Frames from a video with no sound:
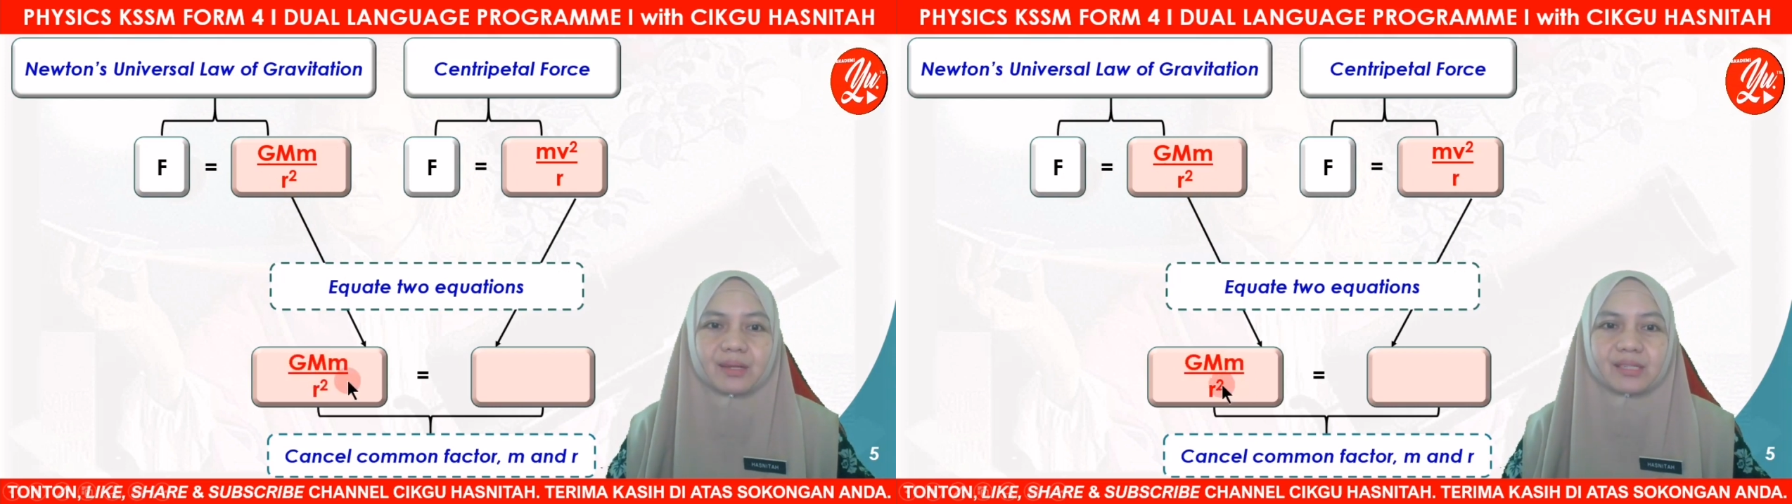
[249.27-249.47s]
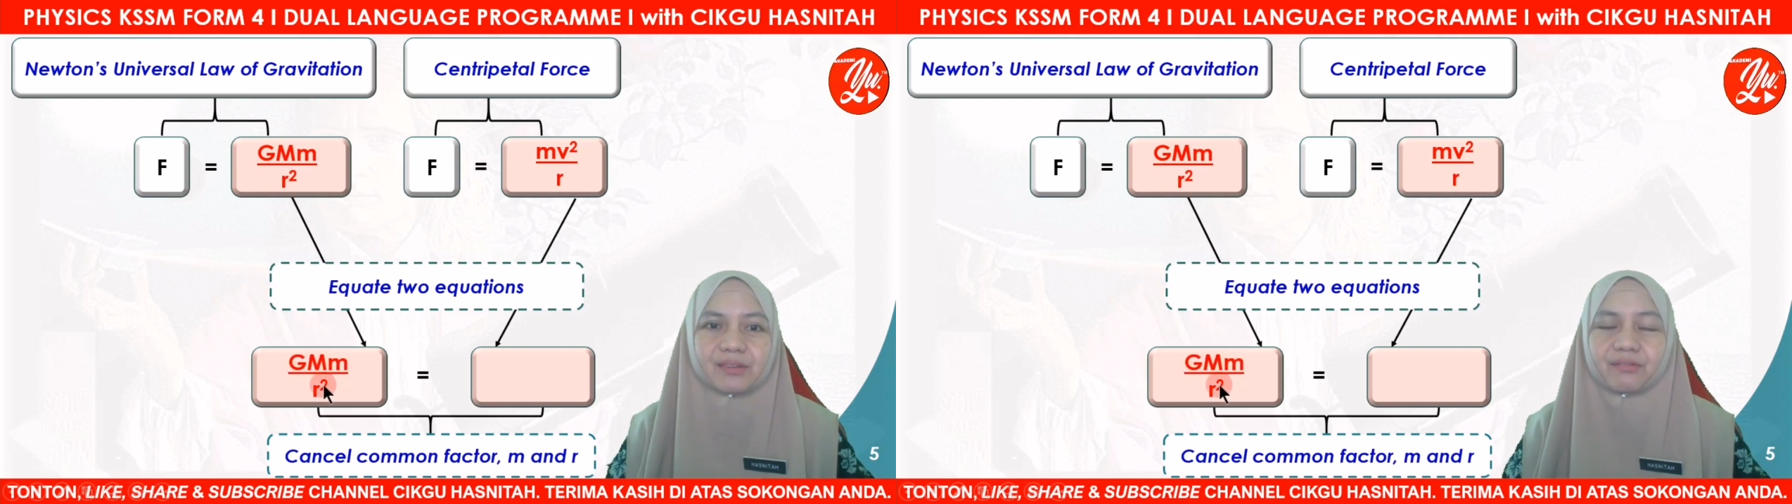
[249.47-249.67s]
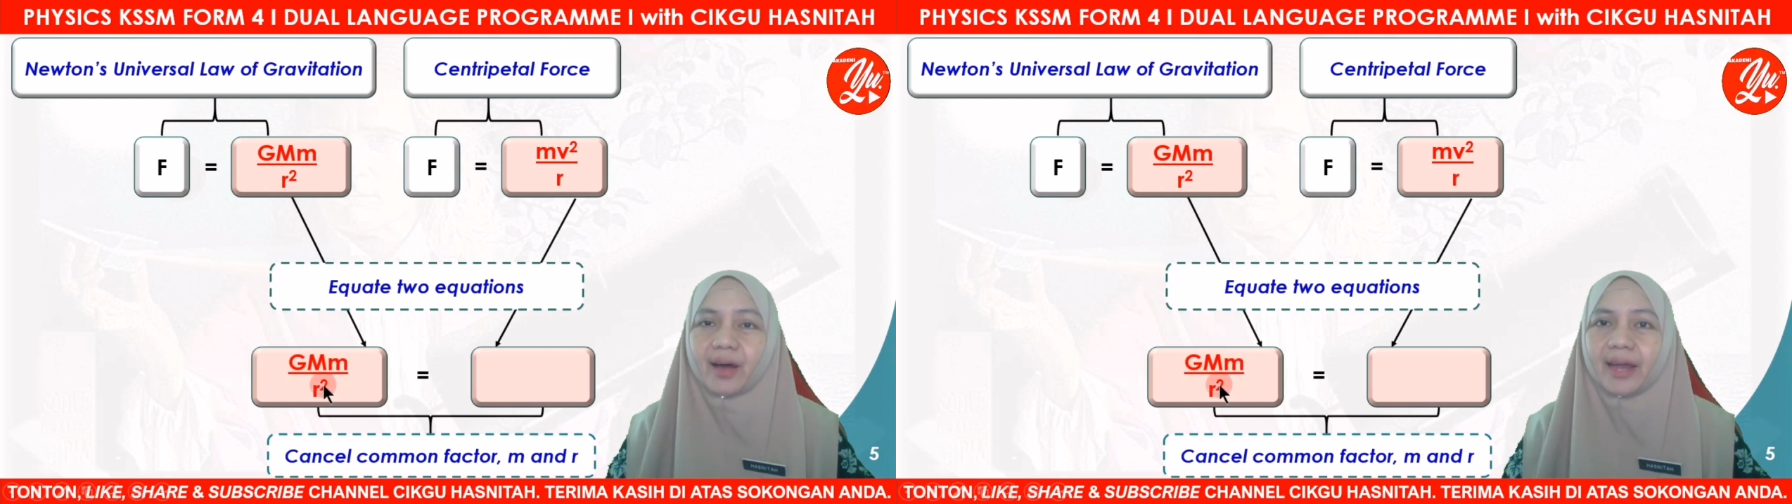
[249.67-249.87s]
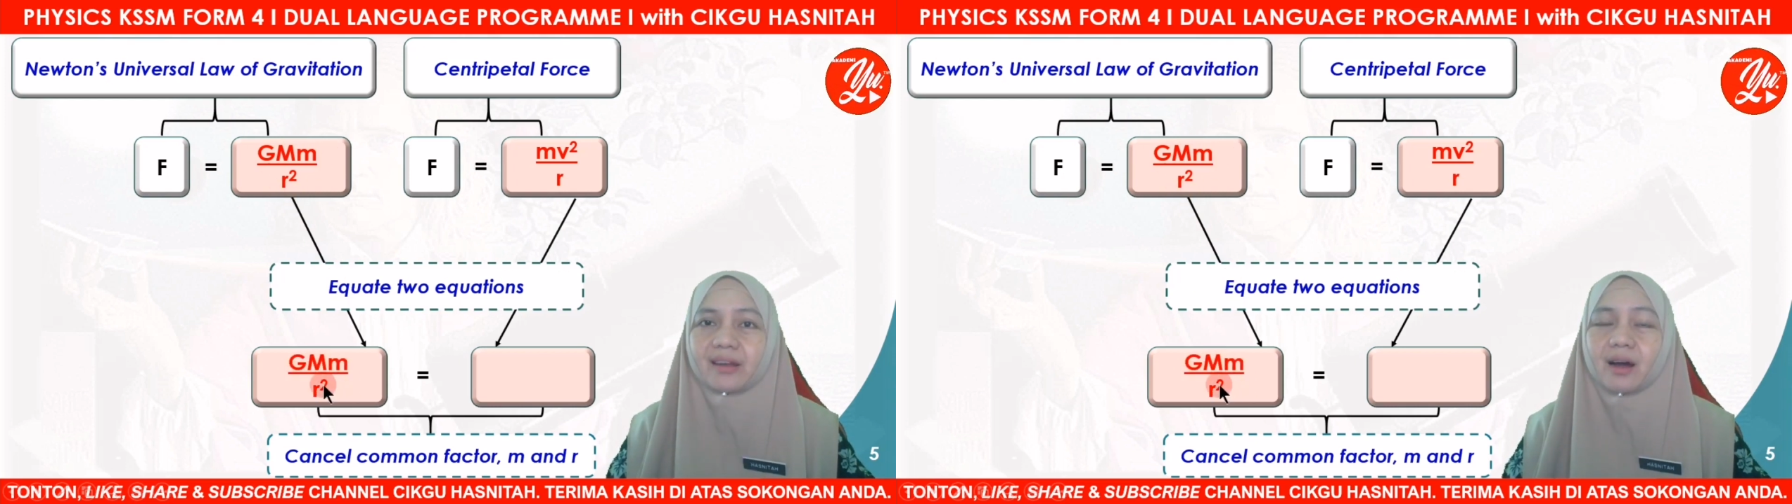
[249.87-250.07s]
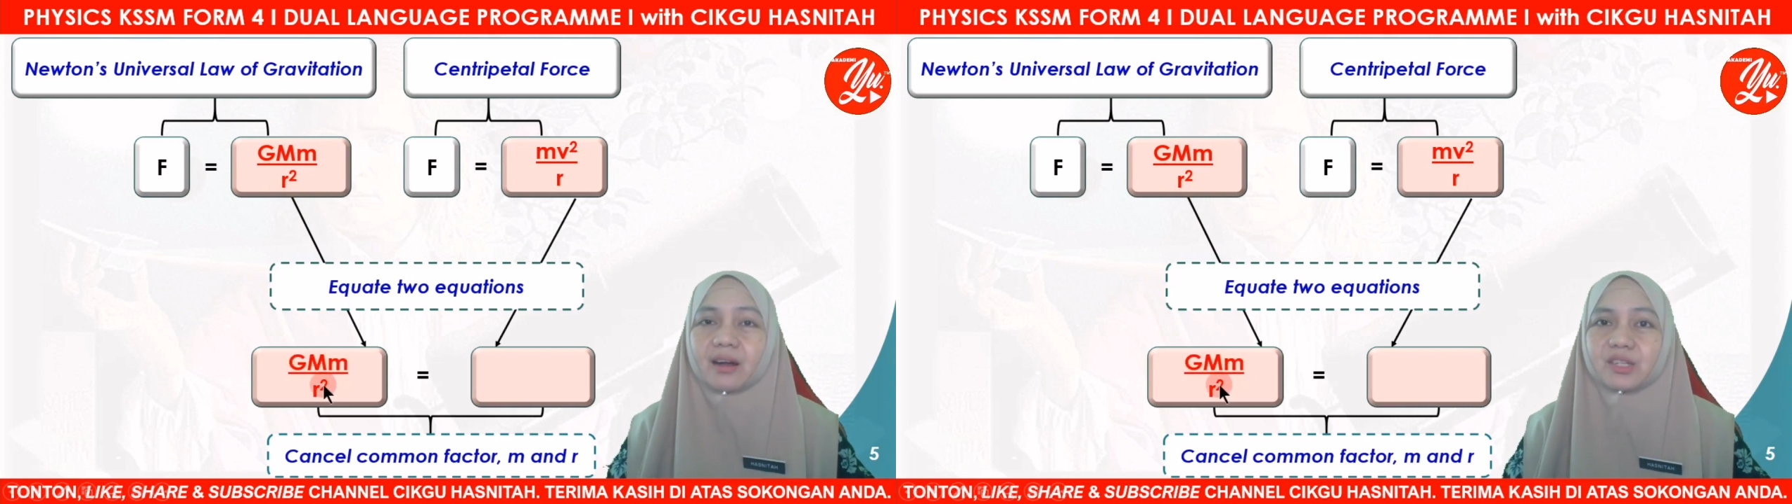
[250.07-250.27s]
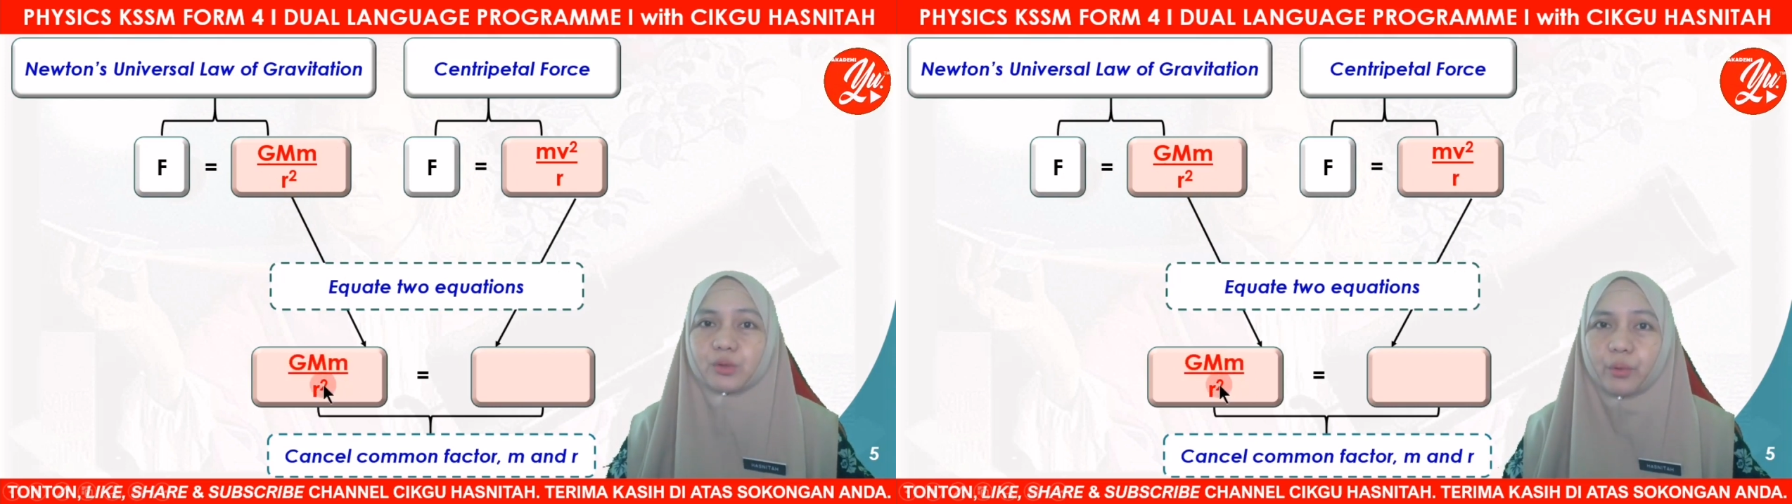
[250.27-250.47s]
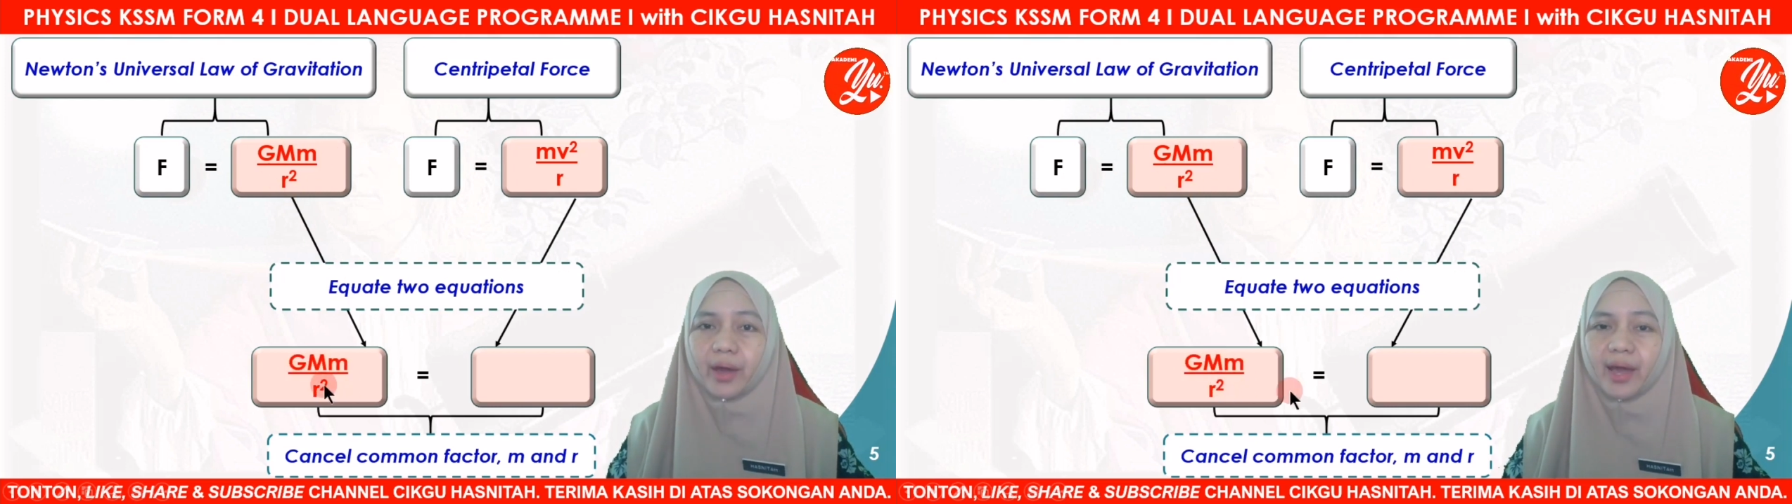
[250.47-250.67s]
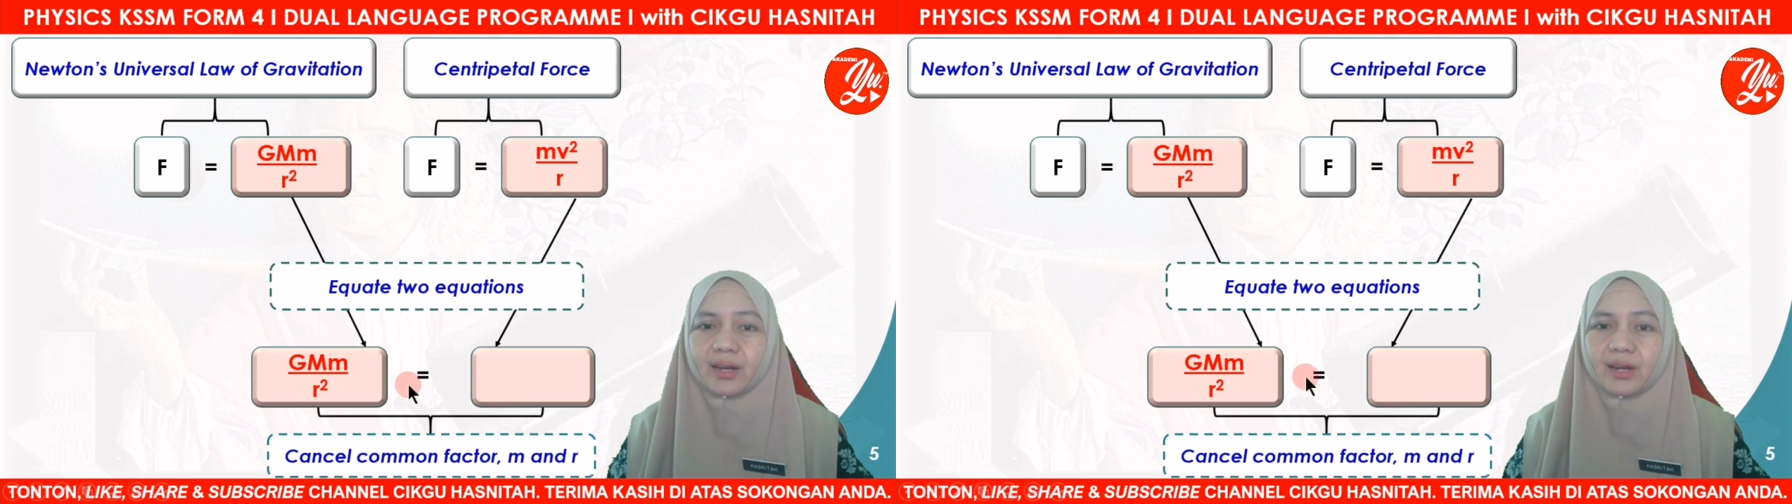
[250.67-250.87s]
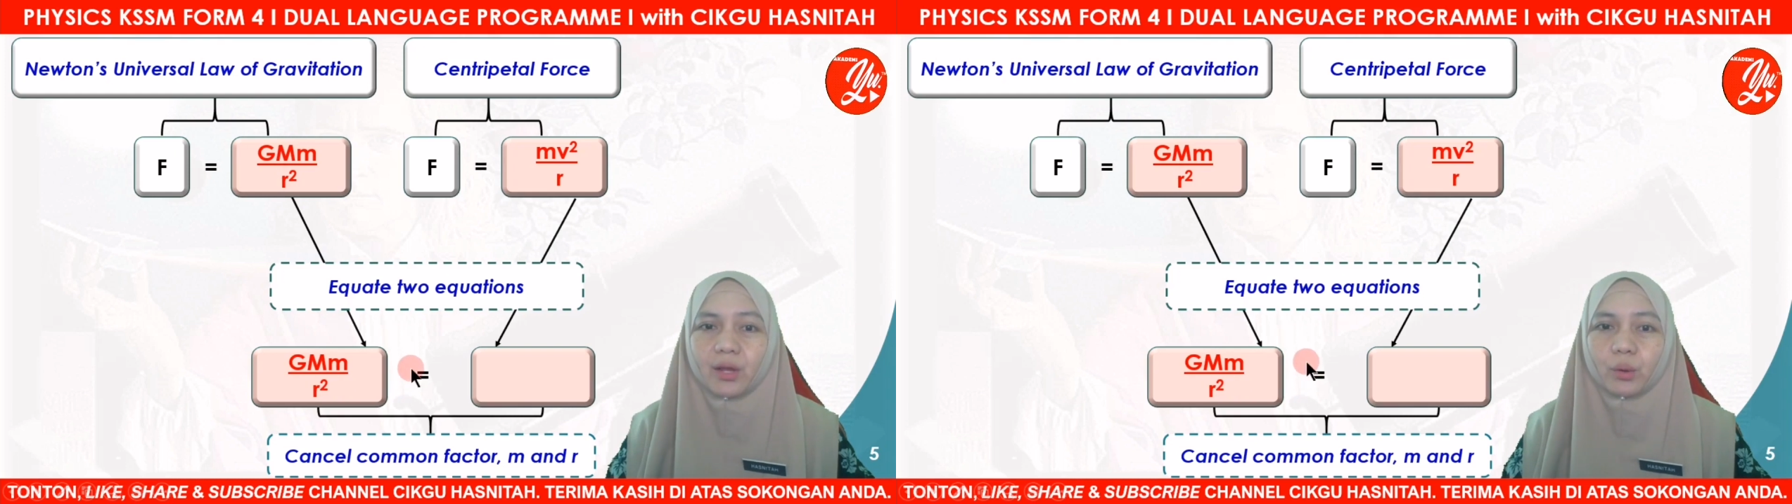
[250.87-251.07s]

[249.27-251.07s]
divide R squared